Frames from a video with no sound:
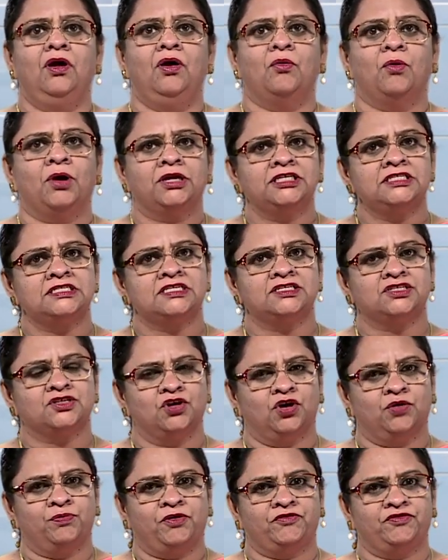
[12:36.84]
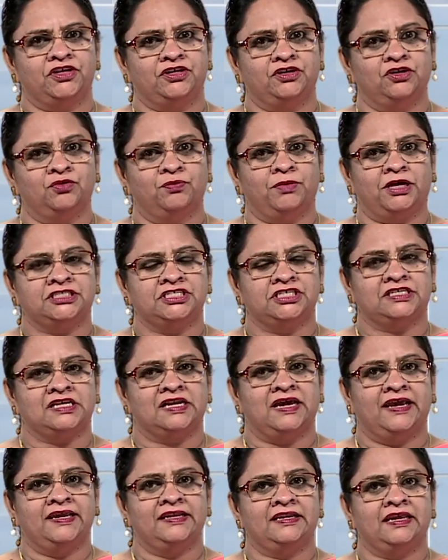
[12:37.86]
What is the slope of the new budget
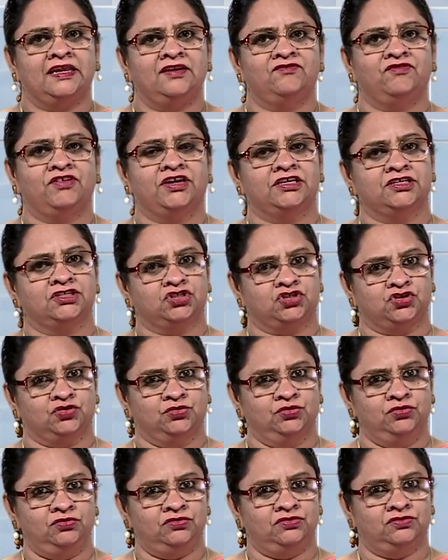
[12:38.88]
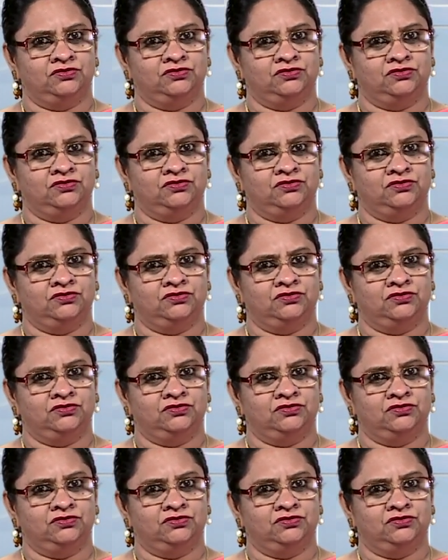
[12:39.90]
line in figure 2?